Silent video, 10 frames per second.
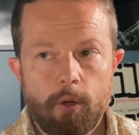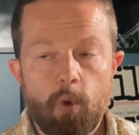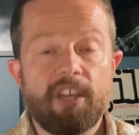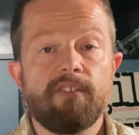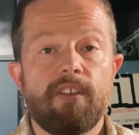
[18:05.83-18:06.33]

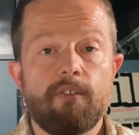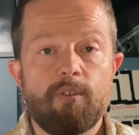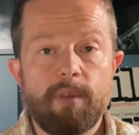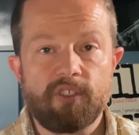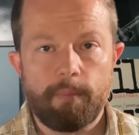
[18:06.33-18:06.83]
will continue
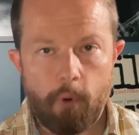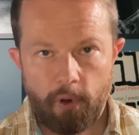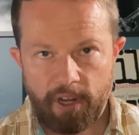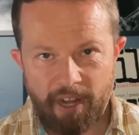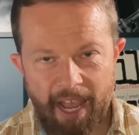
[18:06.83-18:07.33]
to be
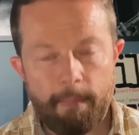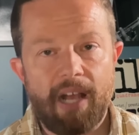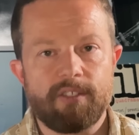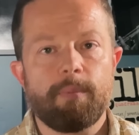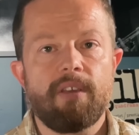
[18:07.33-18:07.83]
supported and
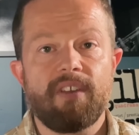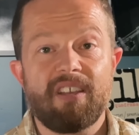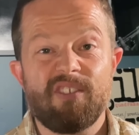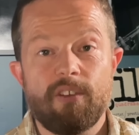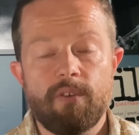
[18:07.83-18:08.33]
possibly even
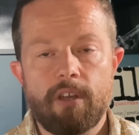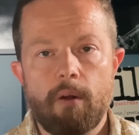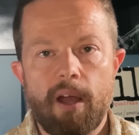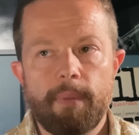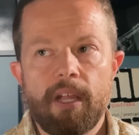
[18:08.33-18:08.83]
continue to
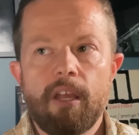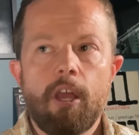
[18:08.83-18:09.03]
go up.